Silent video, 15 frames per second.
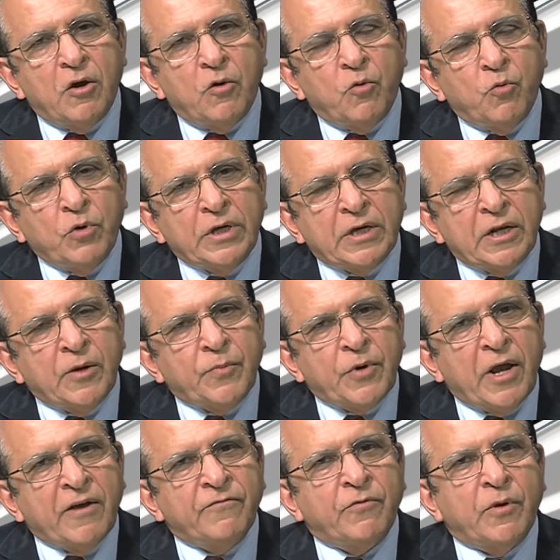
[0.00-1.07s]
we can
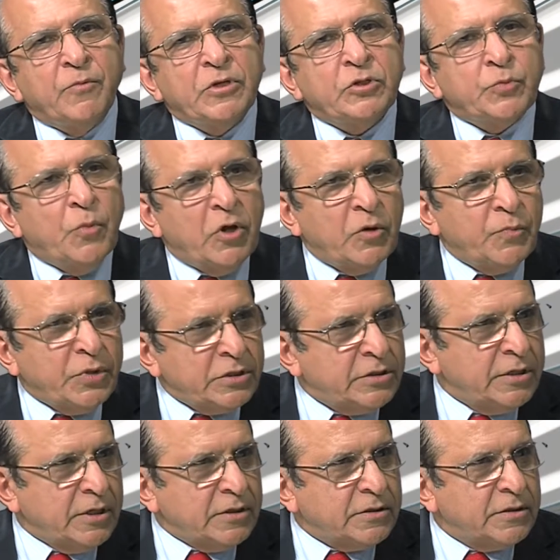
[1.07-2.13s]
apply from a small
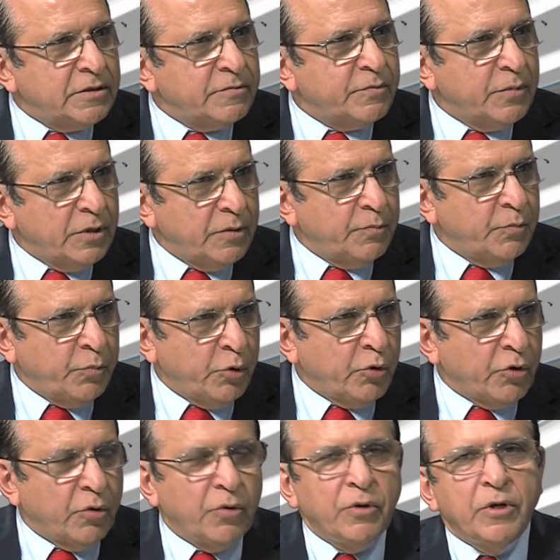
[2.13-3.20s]
business
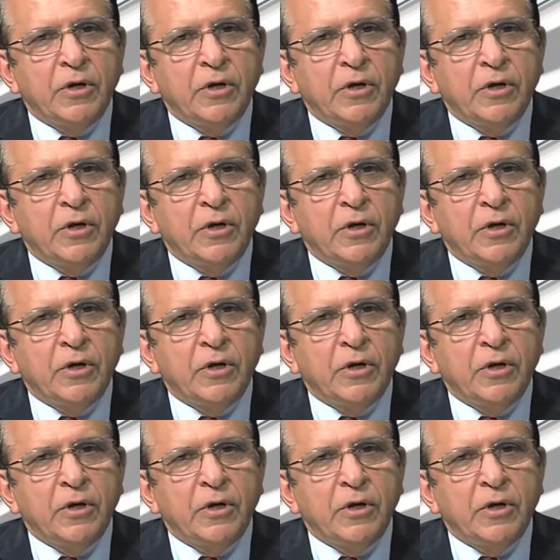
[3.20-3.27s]
bureau,